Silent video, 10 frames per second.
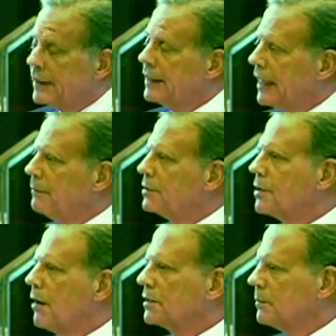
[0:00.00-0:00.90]
they came to
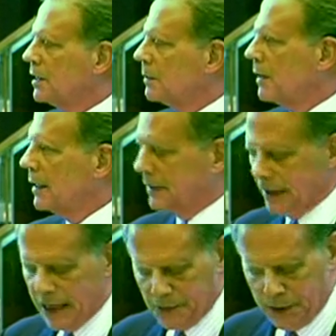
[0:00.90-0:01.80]
talk to me about
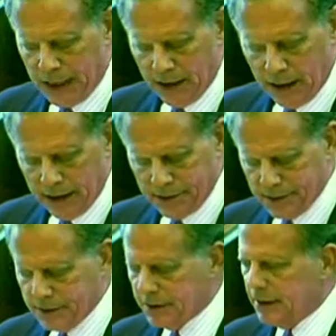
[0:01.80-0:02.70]
the Ashby Highrise
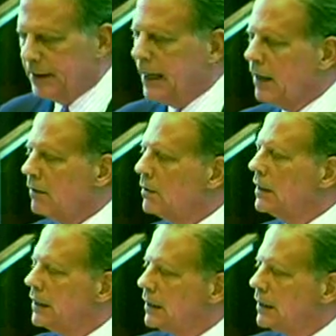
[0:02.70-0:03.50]
and how